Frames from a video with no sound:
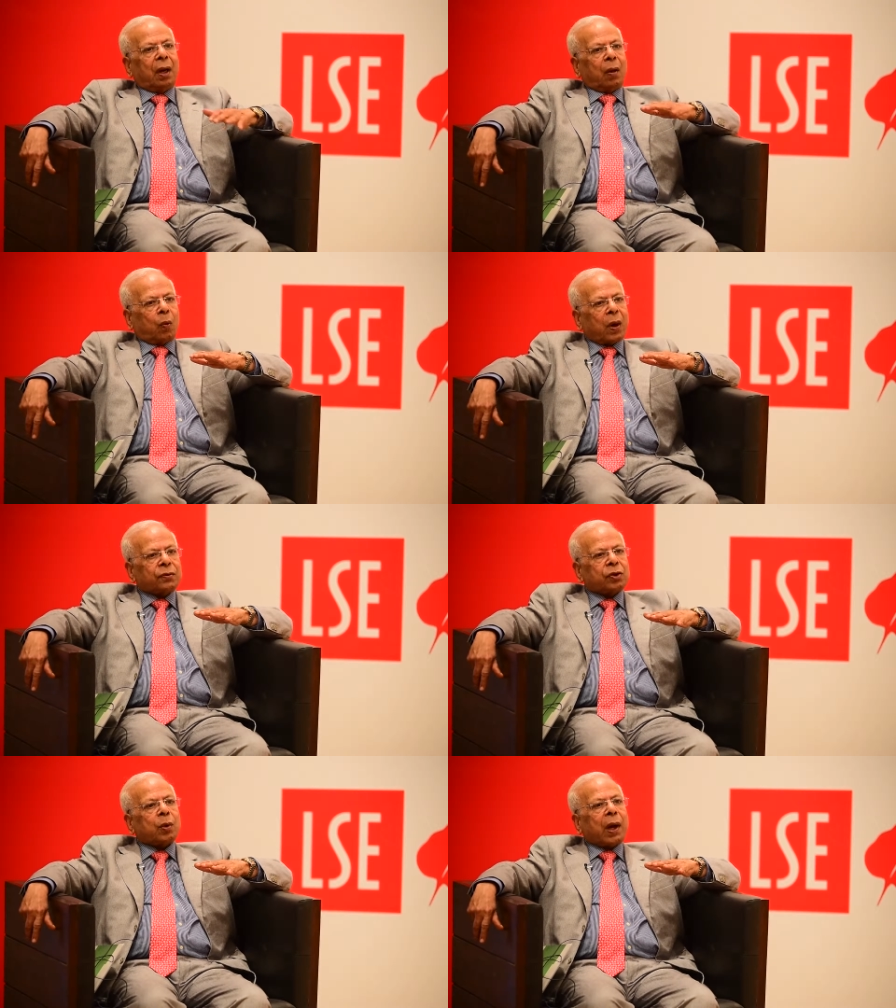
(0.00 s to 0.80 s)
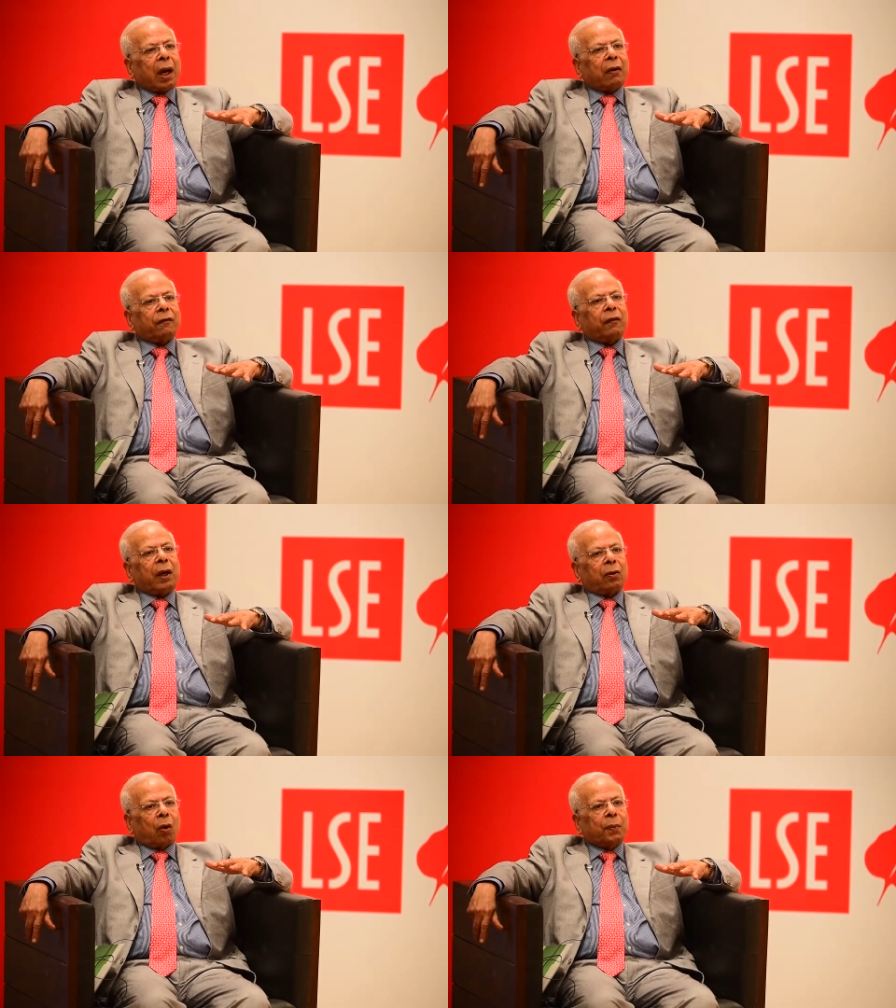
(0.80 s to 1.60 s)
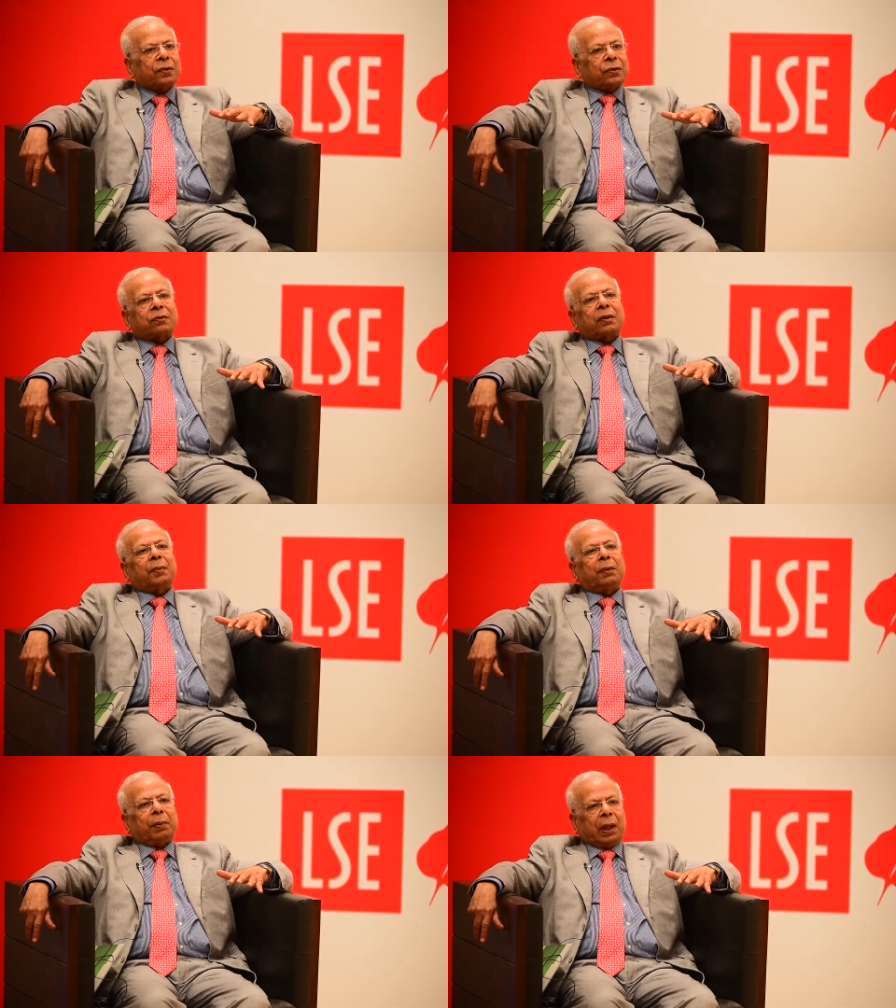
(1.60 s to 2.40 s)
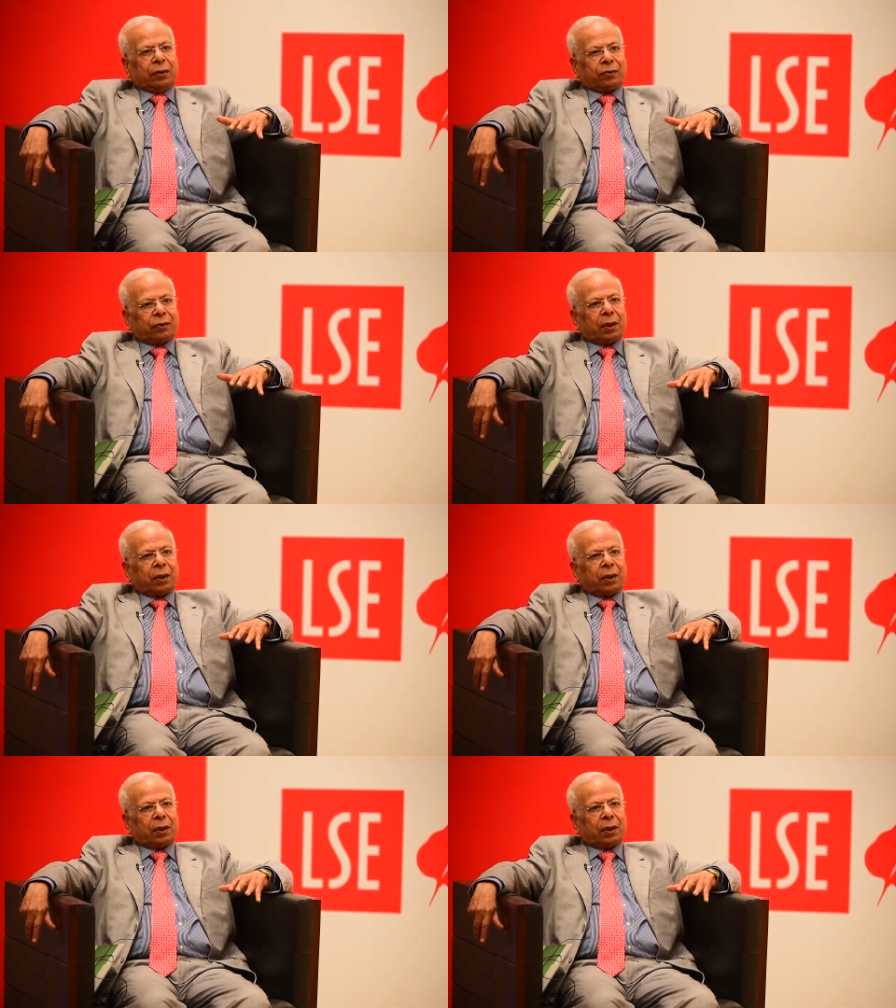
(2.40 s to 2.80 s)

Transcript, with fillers: Once you have a robust system in place,